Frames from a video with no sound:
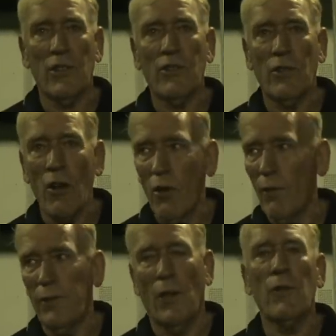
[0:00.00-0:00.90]
They're strong
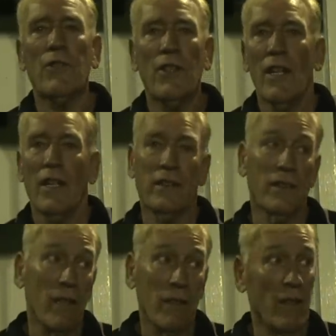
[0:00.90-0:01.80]
up front and
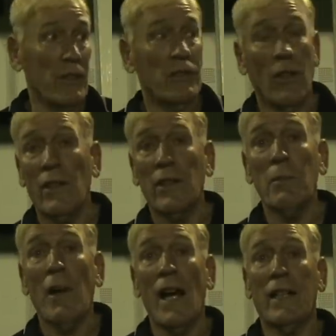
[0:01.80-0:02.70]
they're very, very strong at the
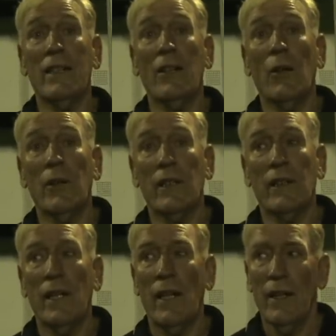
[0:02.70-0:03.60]
back, you know.
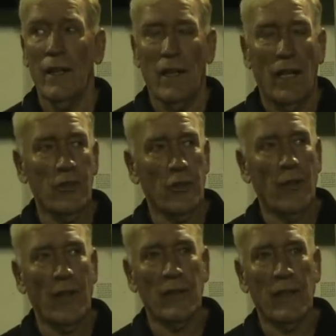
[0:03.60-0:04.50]
And I just
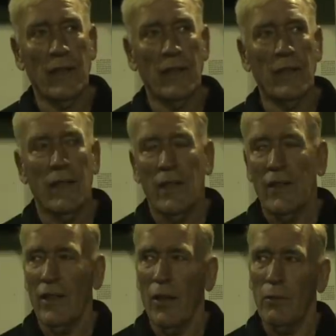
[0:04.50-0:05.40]
felt that,
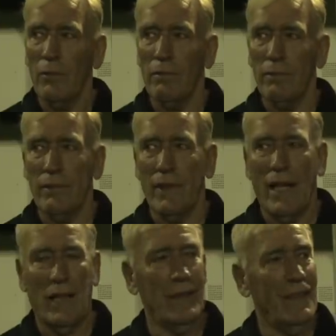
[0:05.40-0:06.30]
you know,
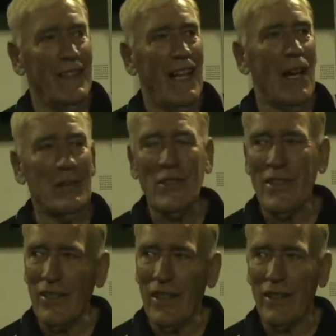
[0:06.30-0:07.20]
having
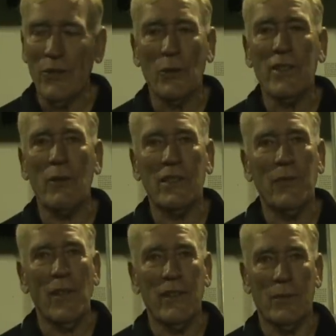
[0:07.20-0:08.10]
said that, I thought our
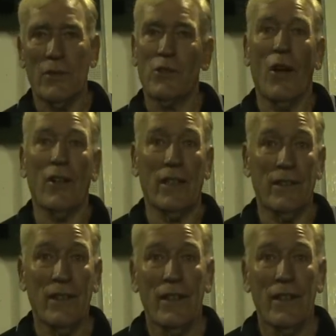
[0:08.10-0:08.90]
defending was shocking.